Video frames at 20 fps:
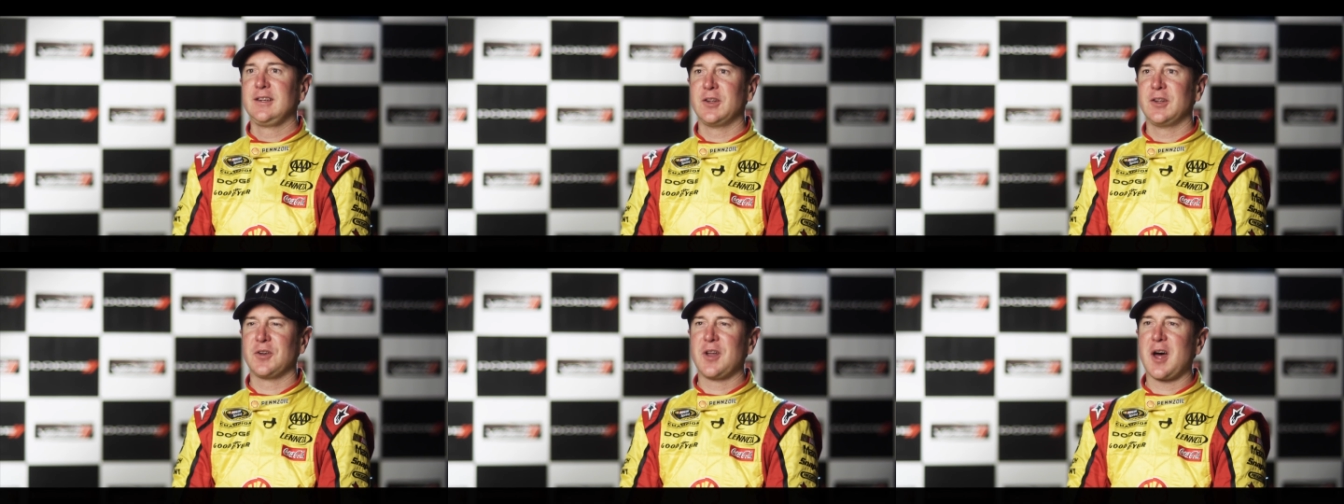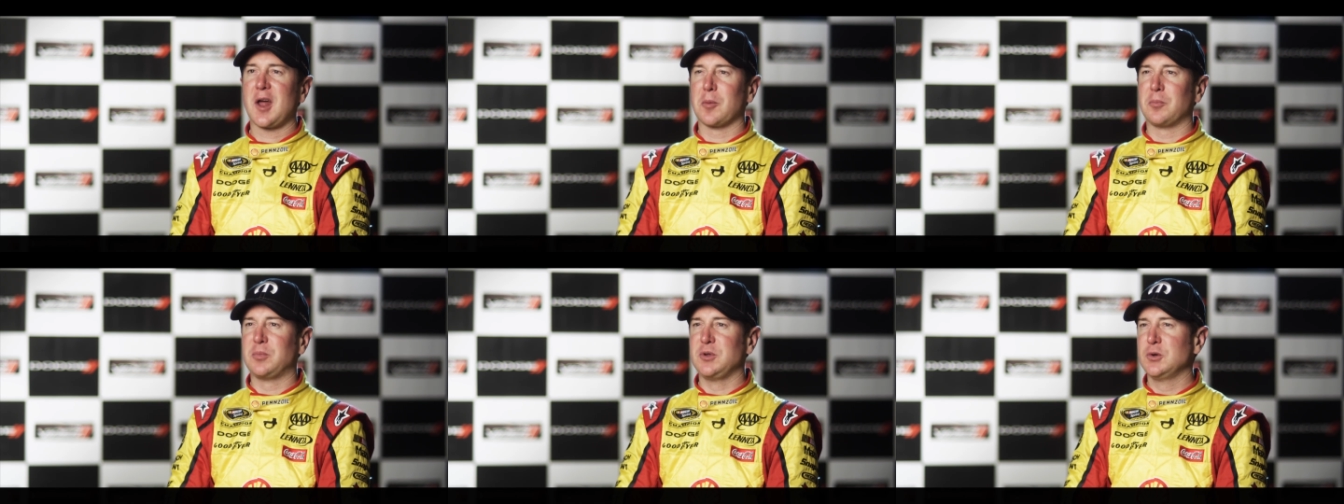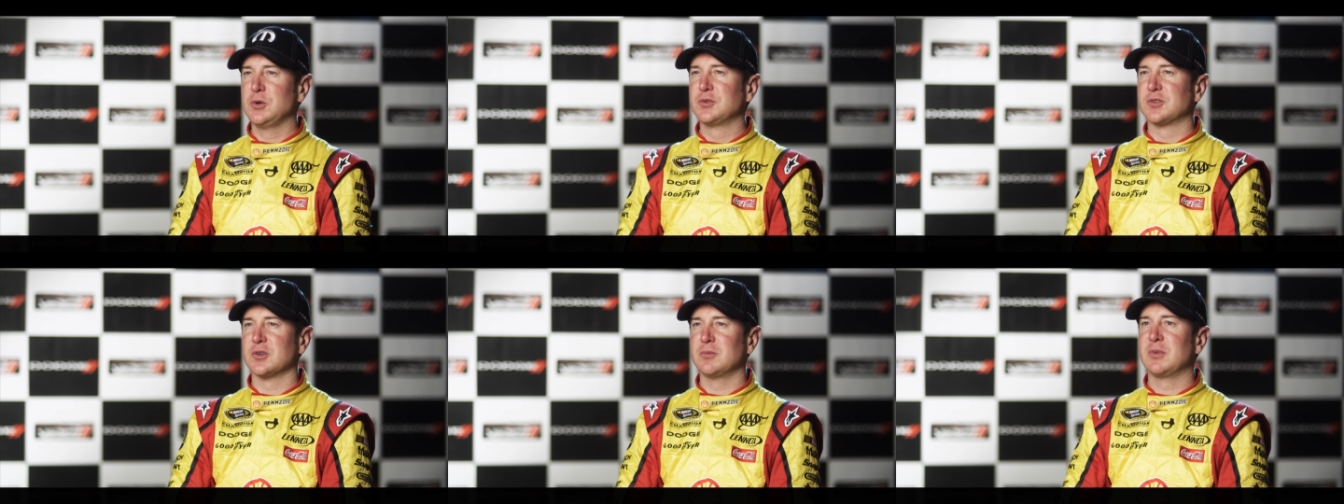you know, not
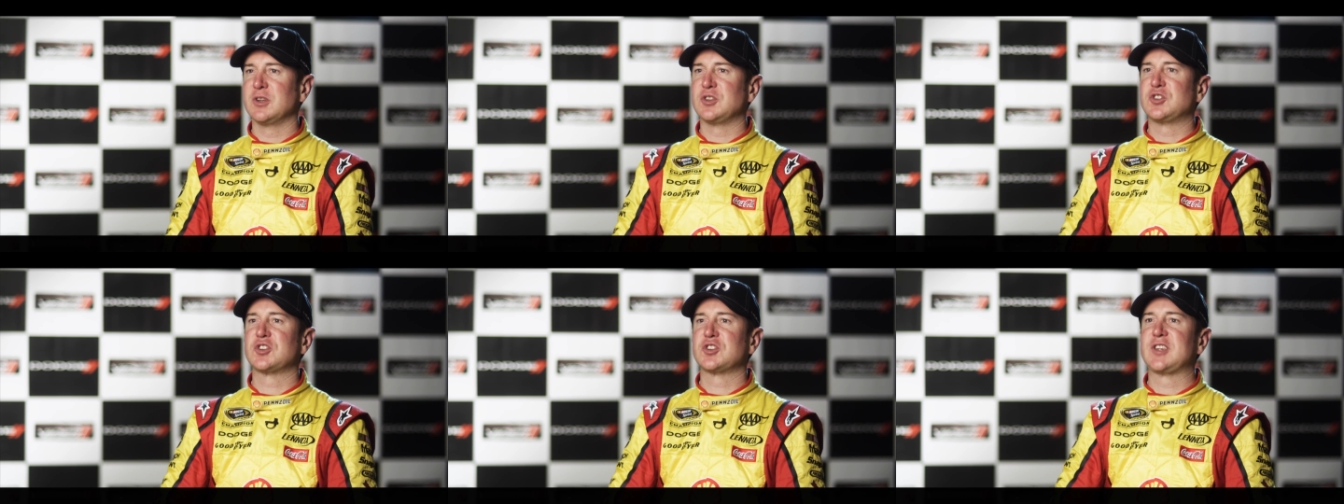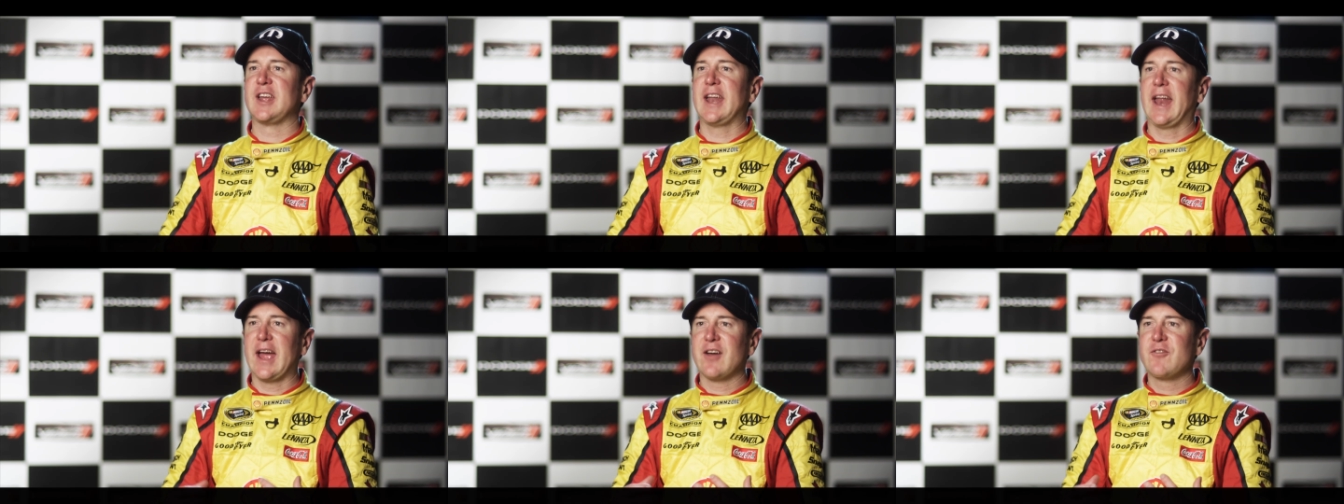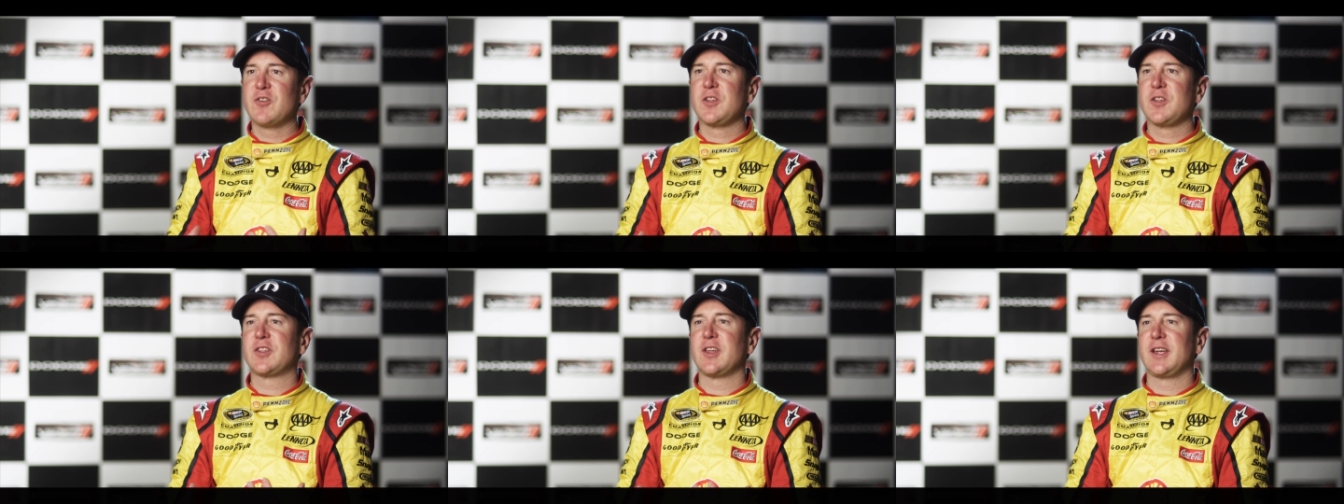abuse them, but just get
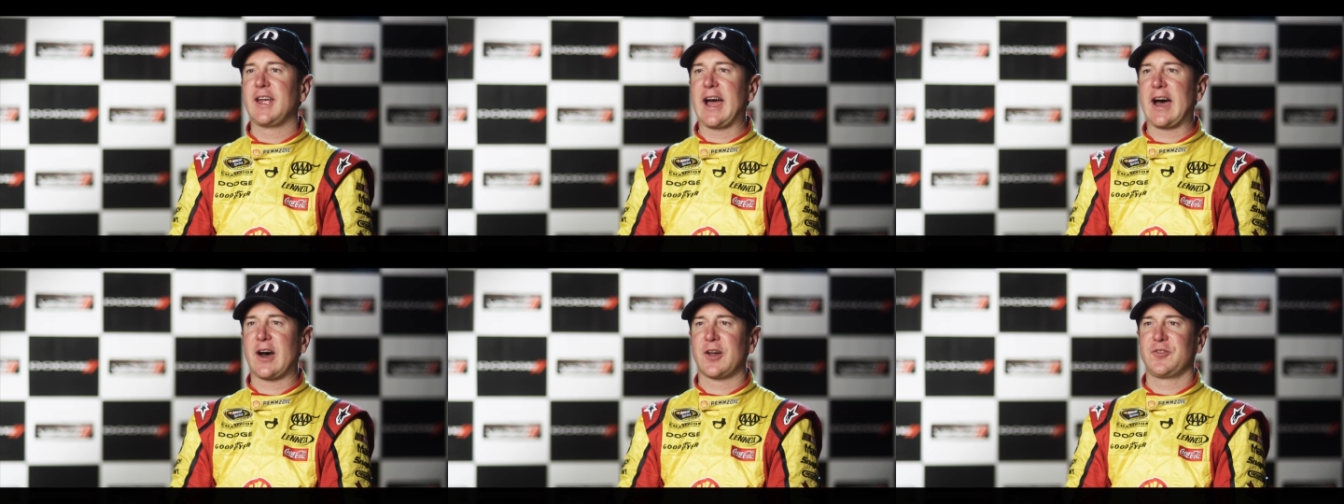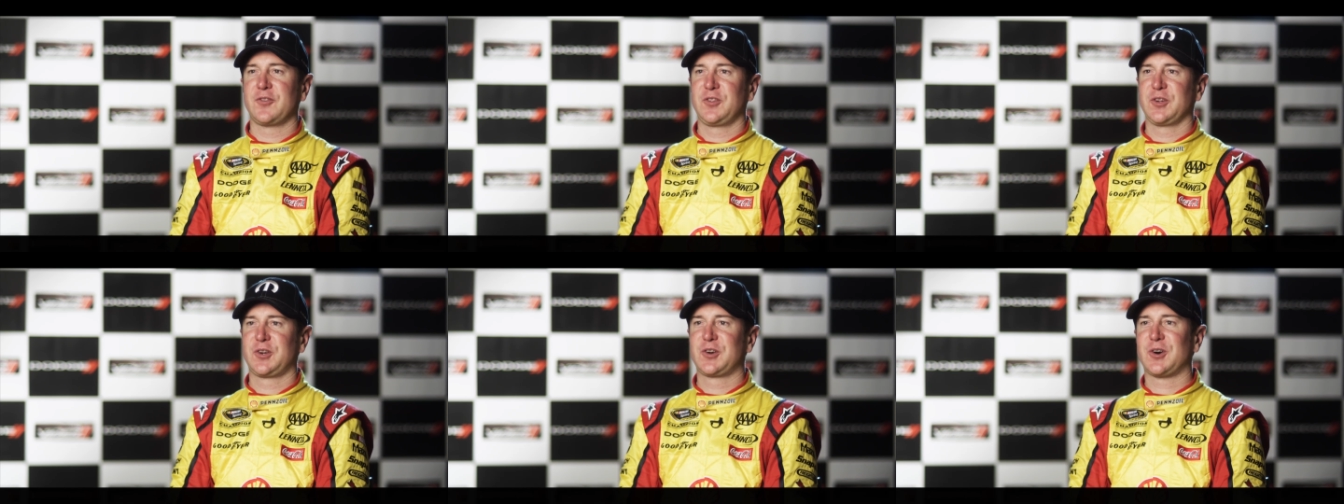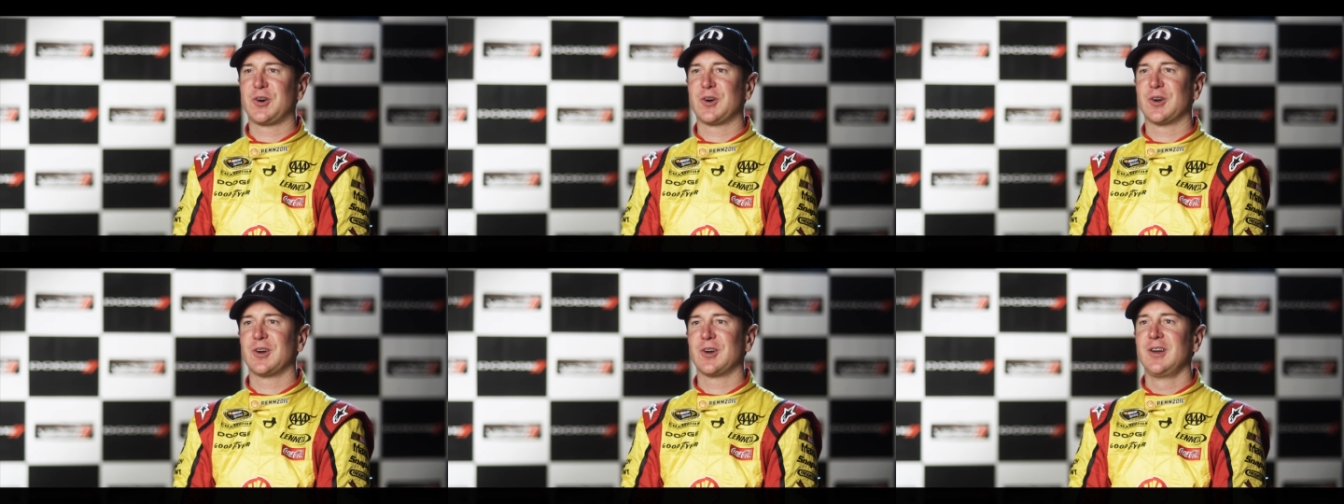everything out of the
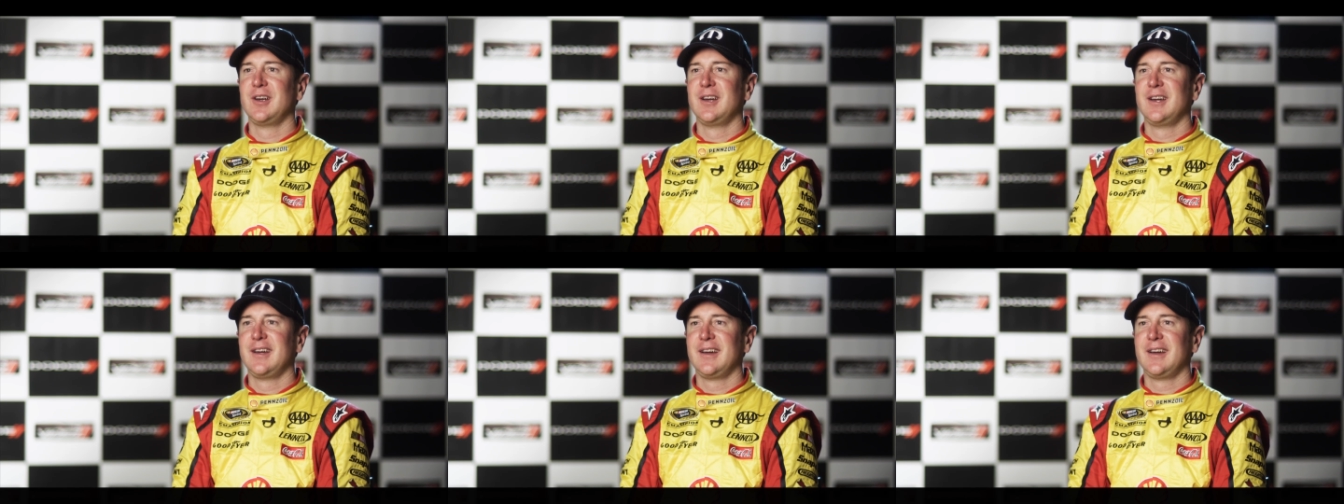car.